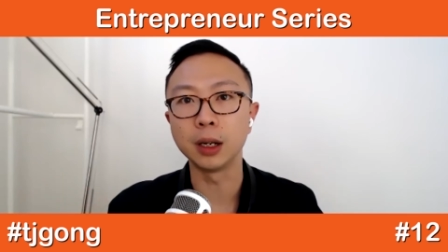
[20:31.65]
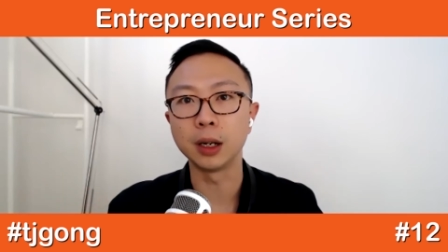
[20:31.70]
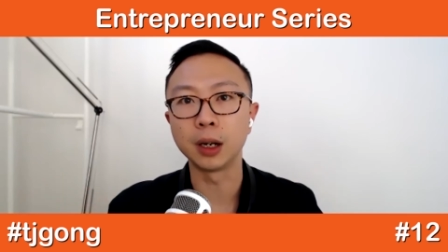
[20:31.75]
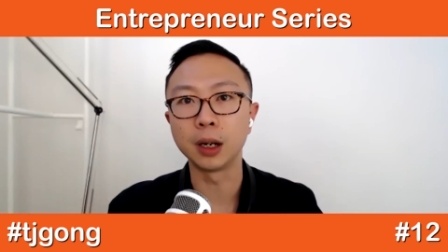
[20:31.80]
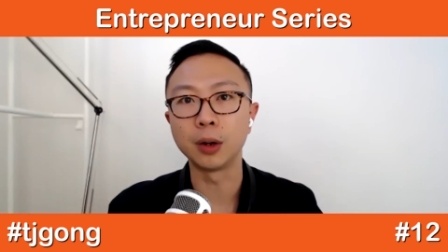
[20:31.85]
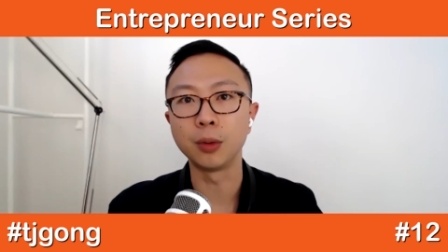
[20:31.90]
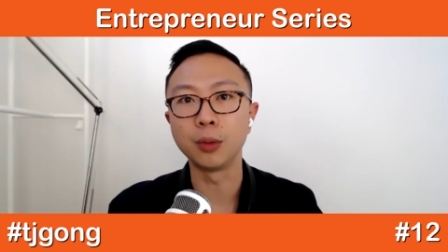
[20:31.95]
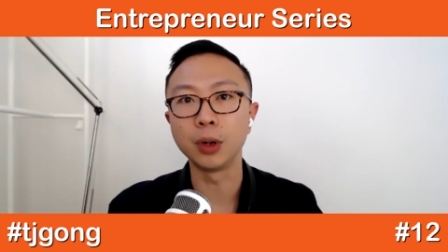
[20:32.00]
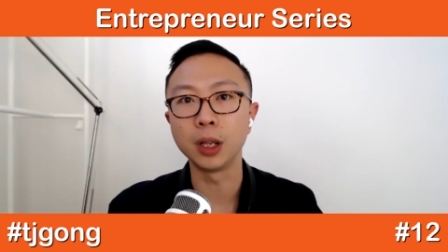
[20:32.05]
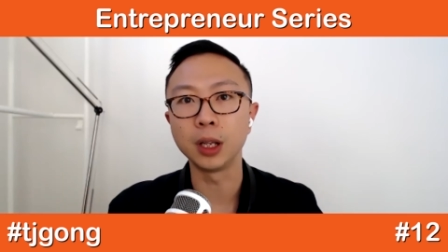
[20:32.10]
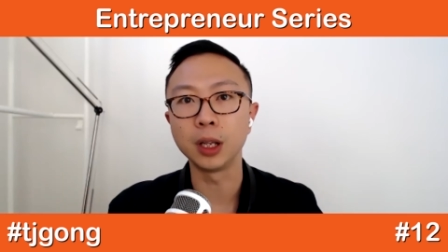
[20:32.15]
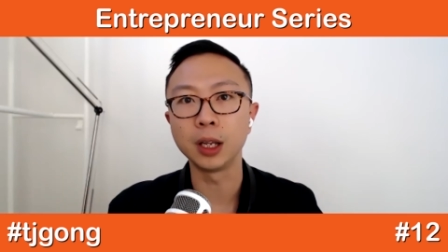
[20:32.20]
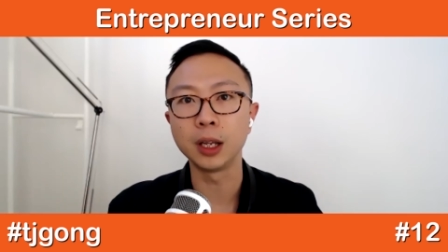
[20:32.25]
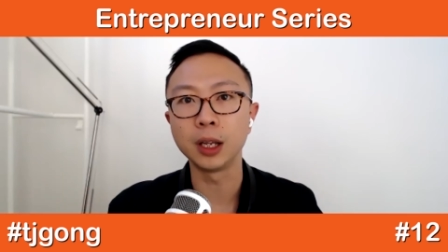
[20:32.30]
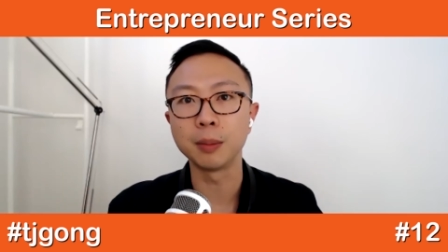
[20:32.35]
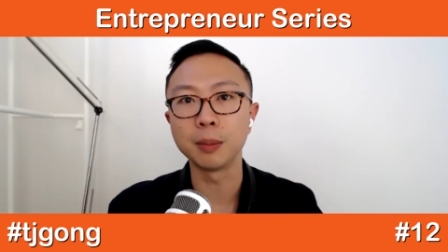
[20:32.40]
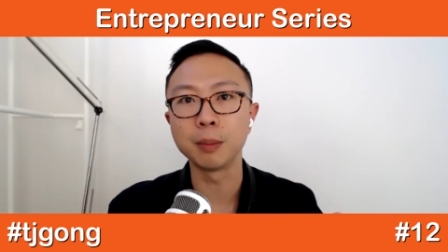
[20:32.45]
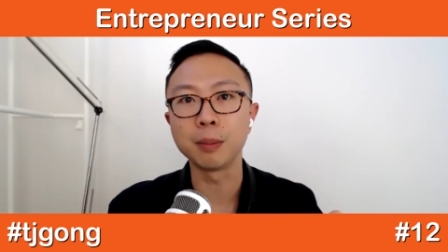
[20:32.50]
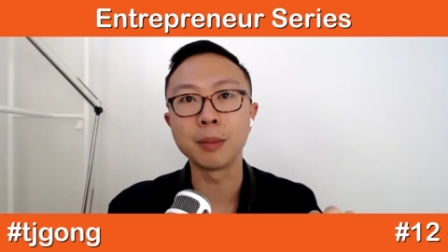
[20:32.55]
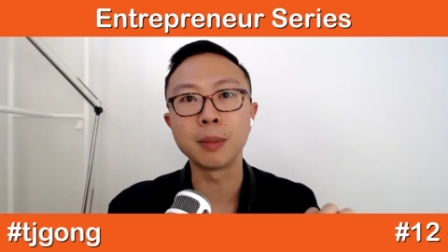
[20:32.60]
I
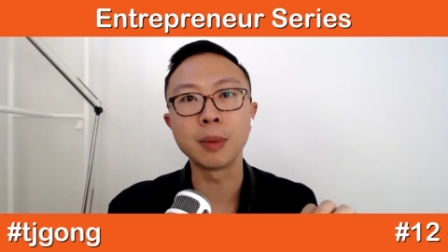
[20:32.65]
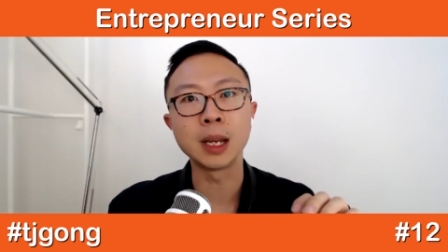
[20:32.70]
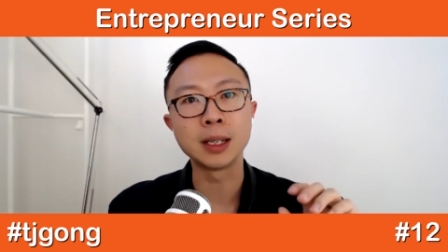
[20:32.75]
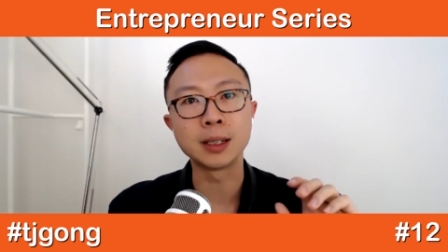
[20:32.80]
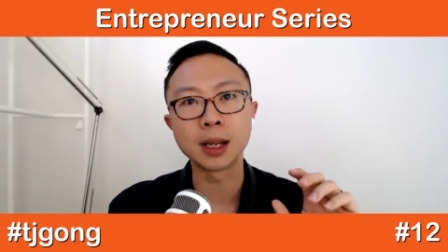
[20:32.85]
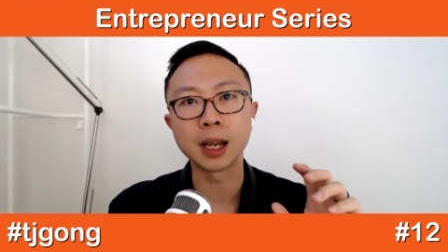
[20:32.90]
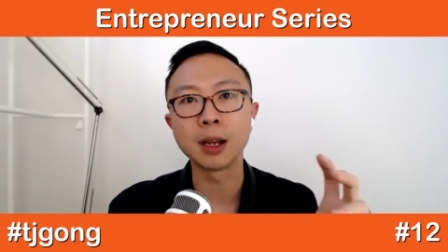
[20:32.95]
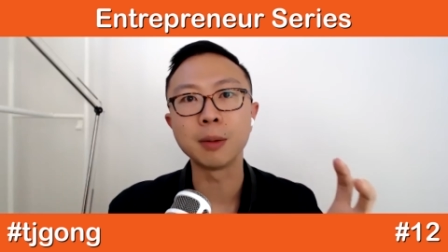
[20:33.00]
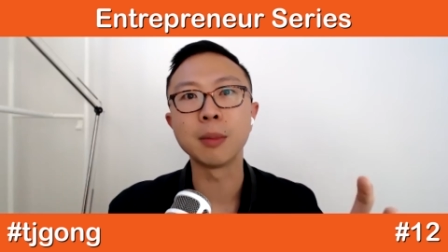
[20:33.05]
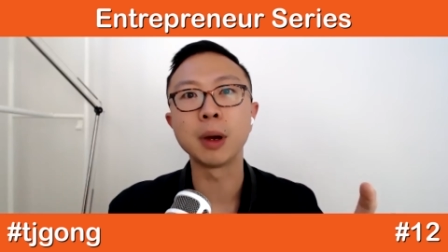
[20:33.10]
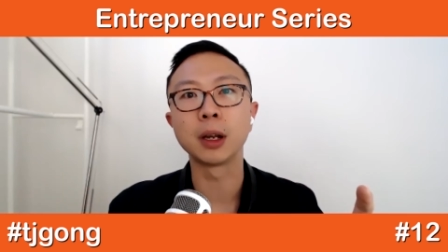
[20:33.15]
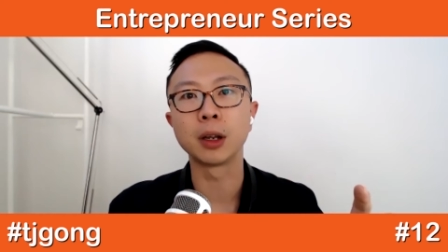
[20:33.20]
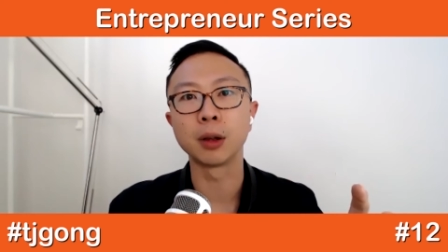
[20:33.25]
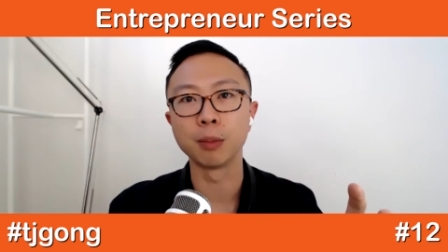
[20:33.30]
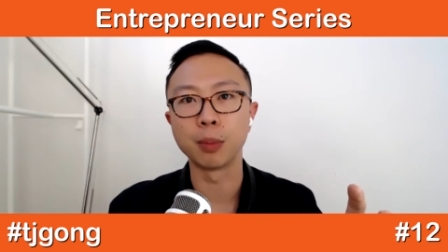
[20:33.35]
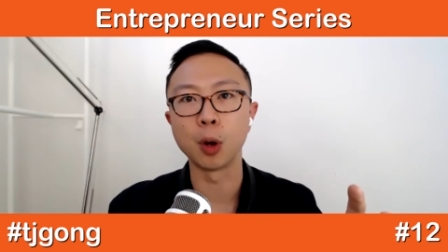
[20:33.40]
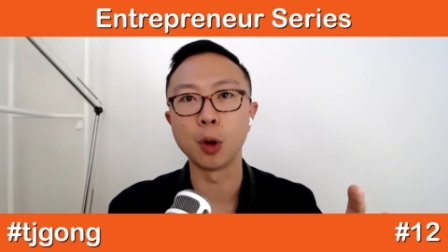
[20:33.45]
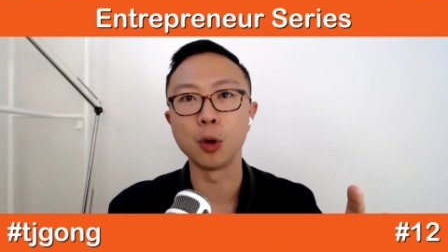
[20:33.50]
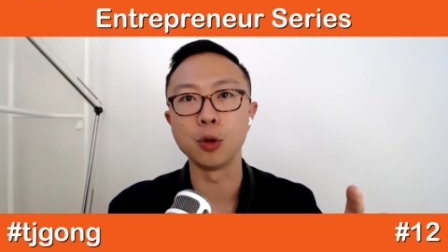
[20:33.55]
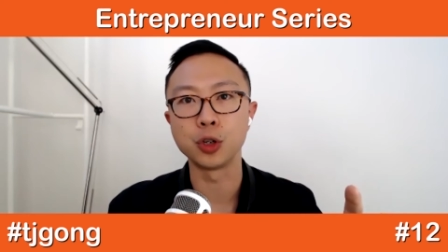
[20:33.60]
really maintained my
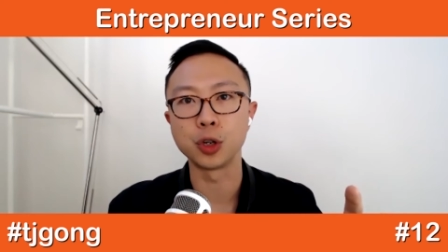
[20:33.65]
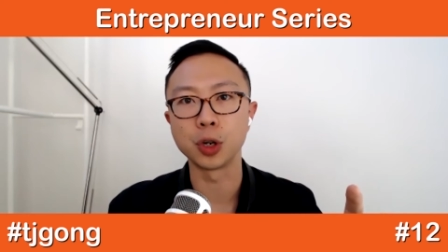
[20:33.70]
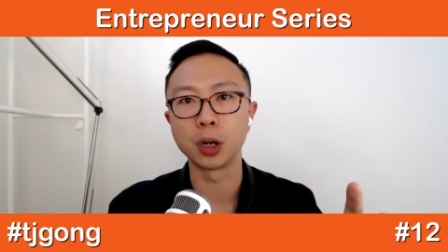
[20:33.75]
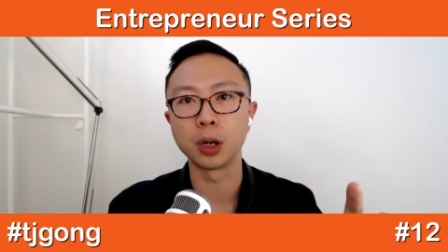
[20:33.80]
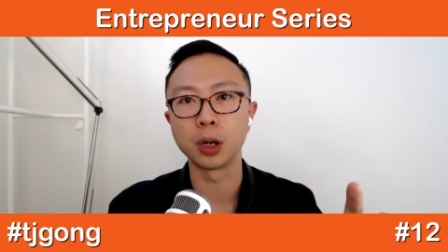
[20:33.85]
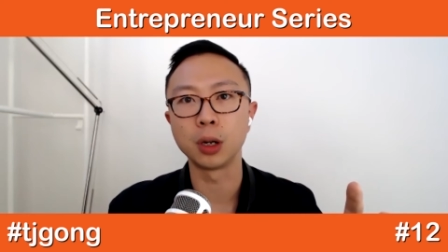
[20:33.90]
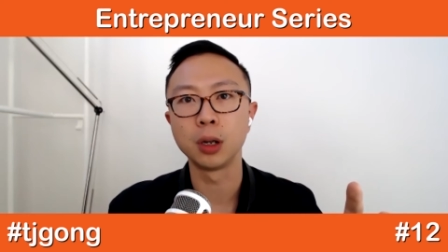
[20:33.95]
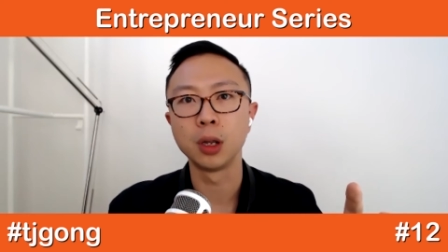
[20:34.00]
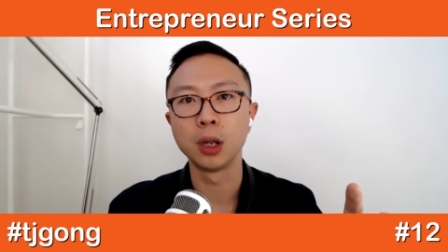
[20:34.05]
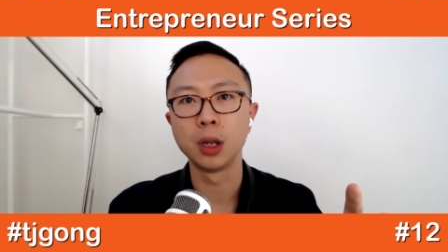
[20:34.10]
composure